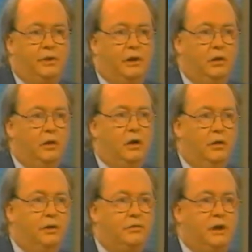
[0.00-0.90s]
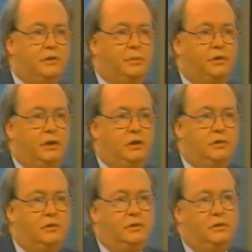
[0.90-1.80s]
tell how the
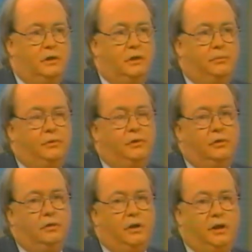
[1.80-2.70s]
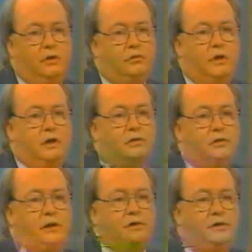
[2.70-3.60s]
transportation to do. I think
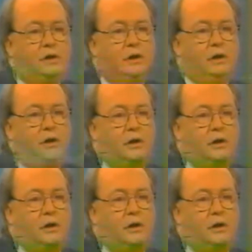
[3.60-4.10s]
Translink's